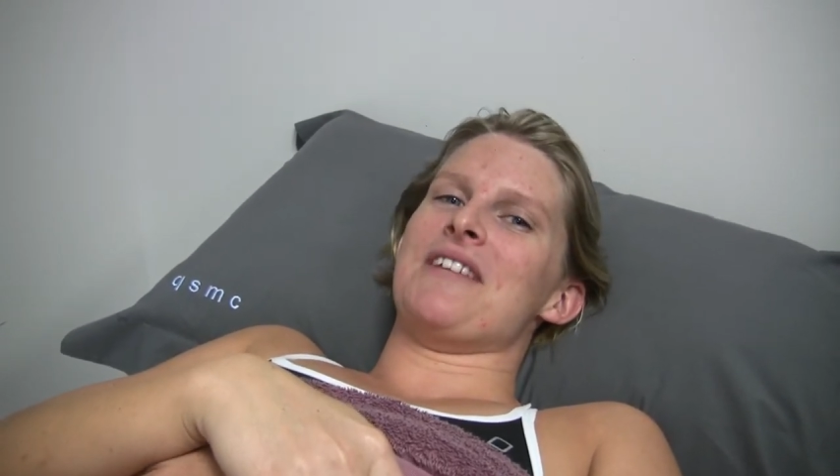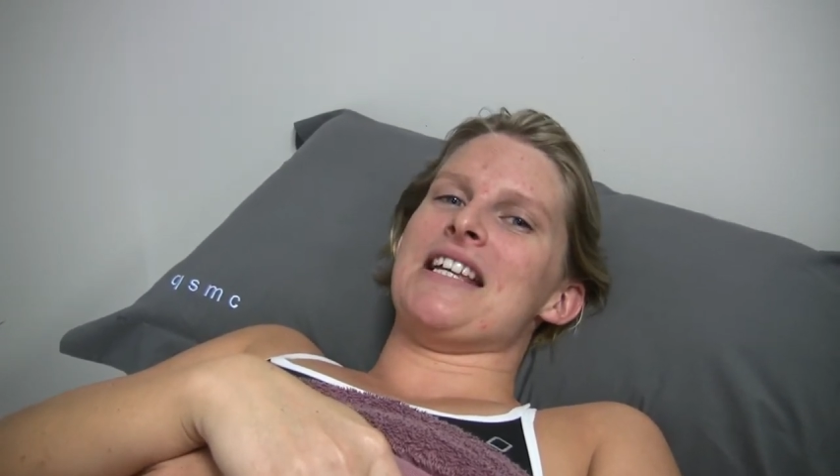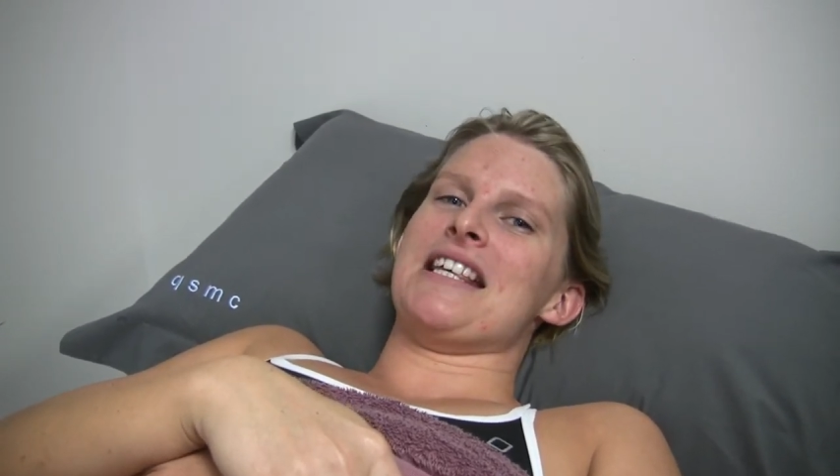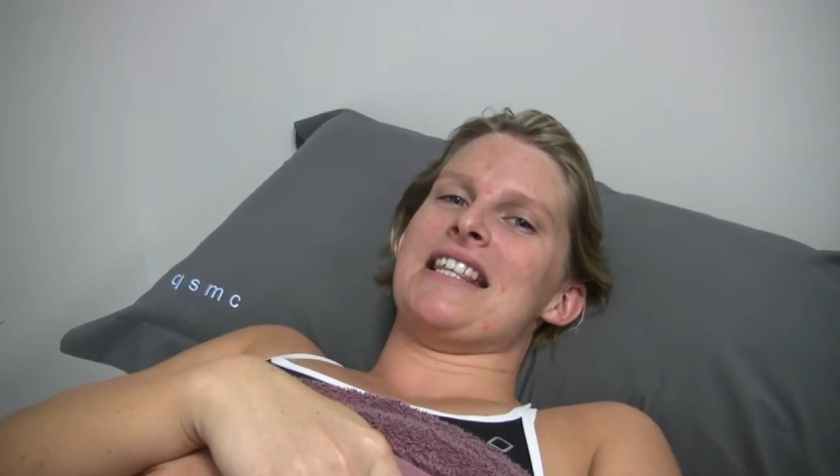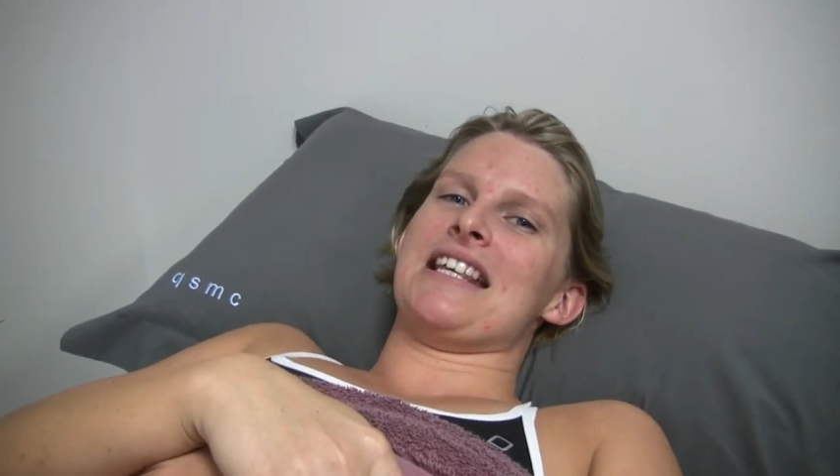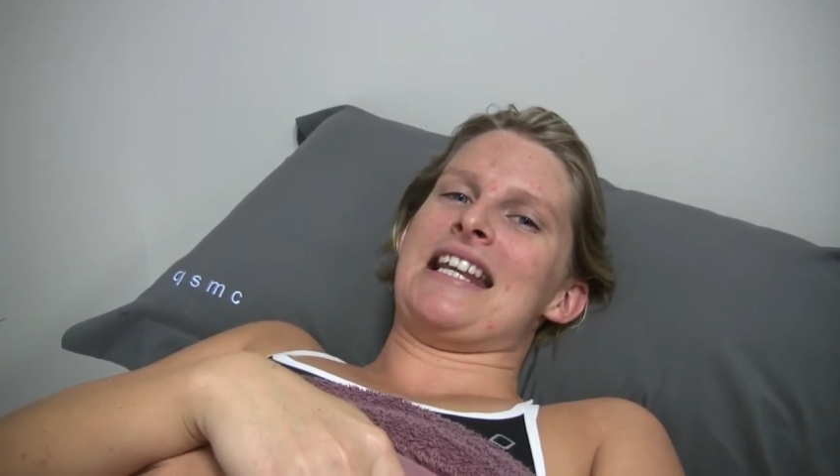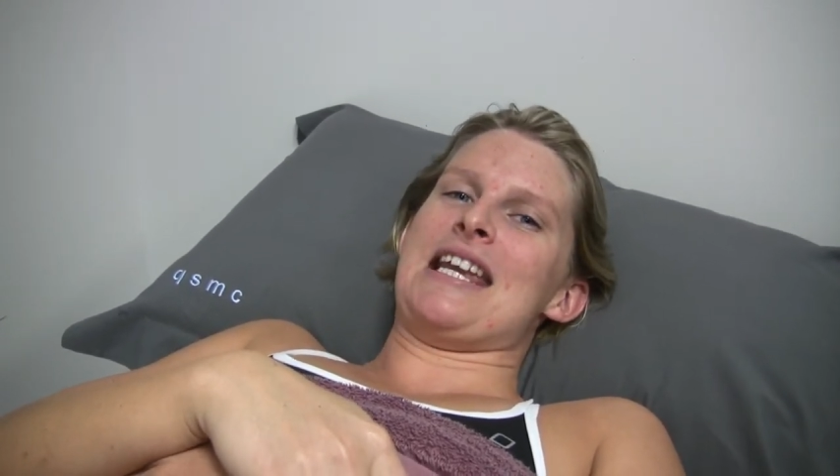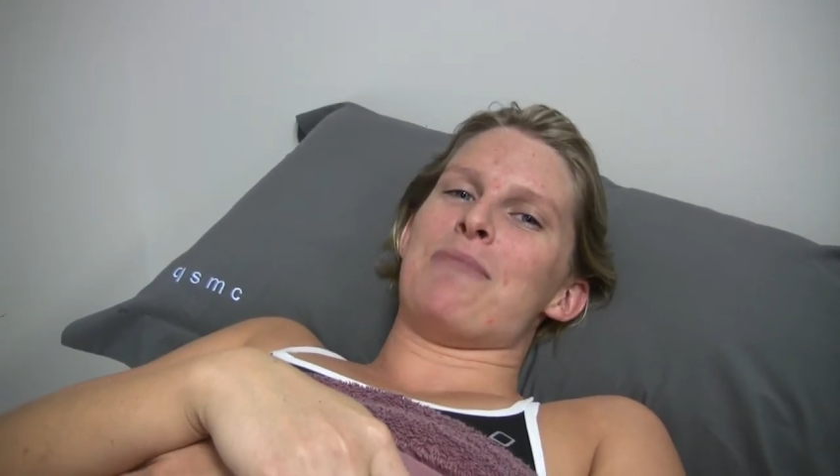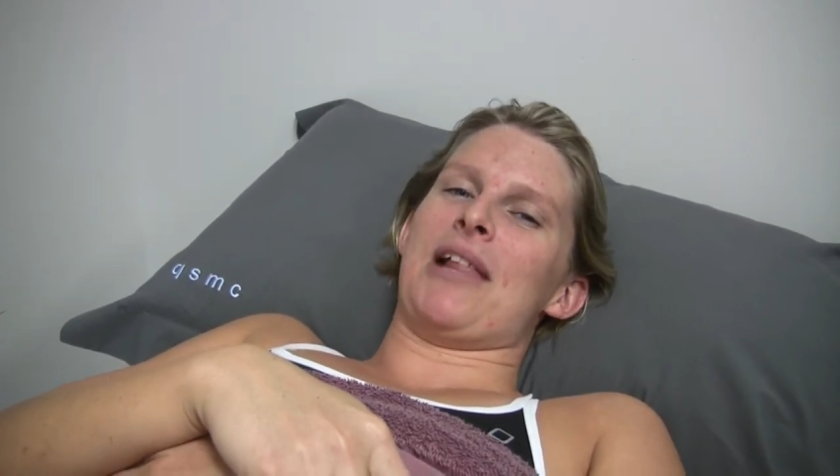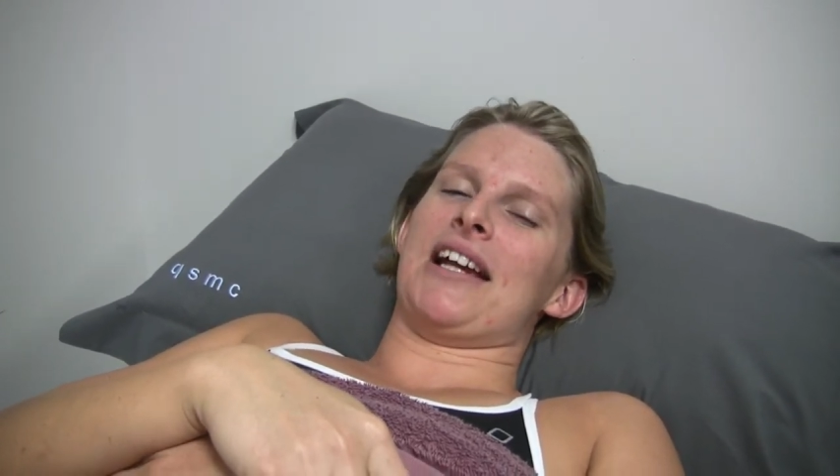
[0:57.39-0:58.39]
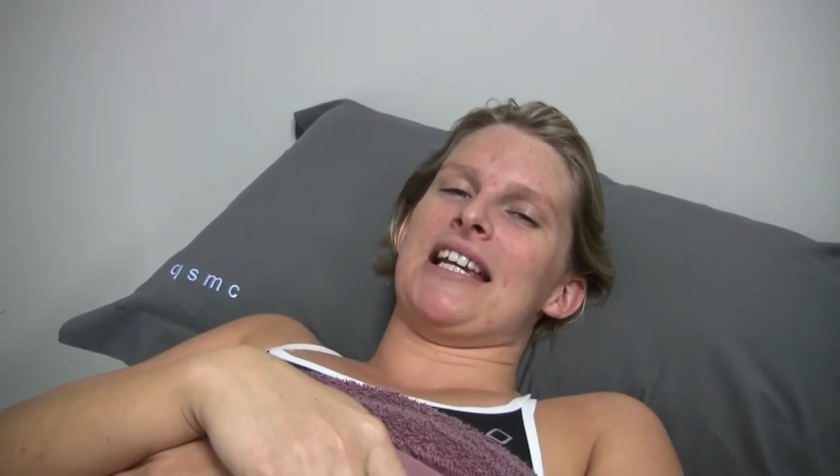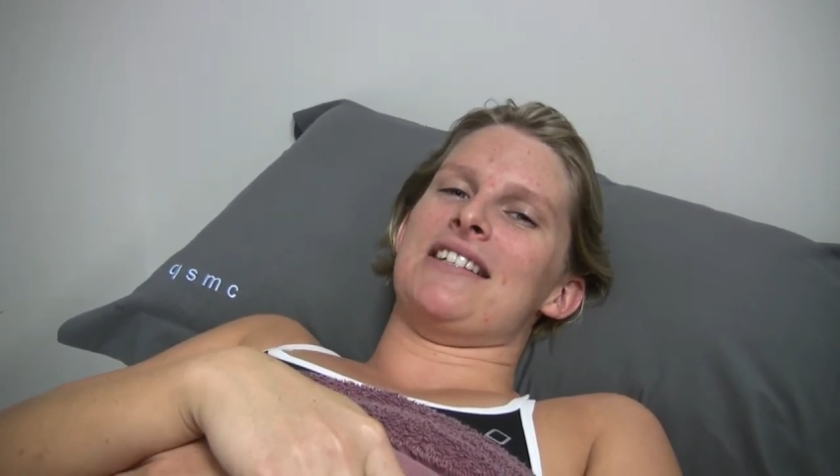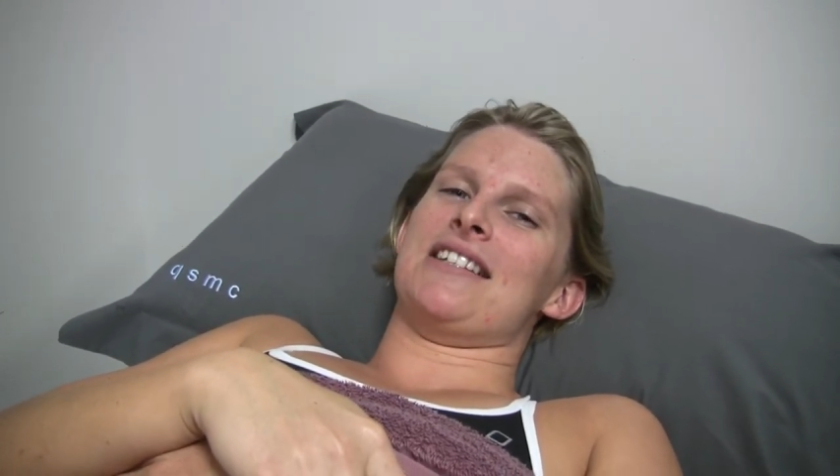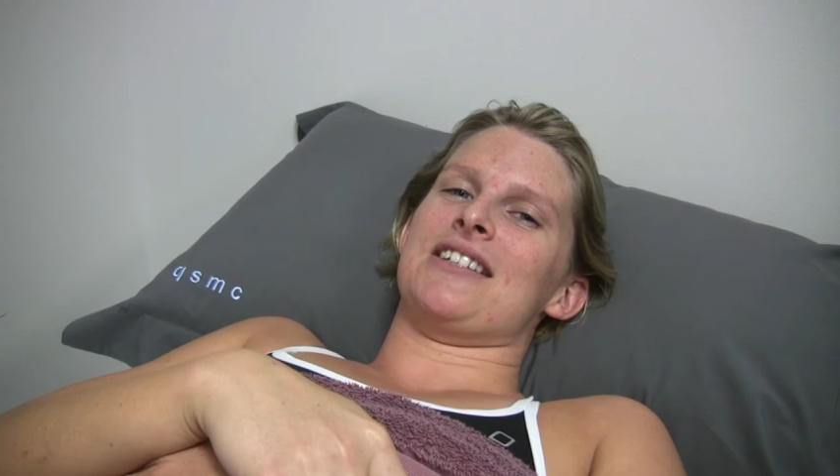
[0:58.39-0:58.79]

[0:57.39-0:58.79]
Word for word: with an earplug is,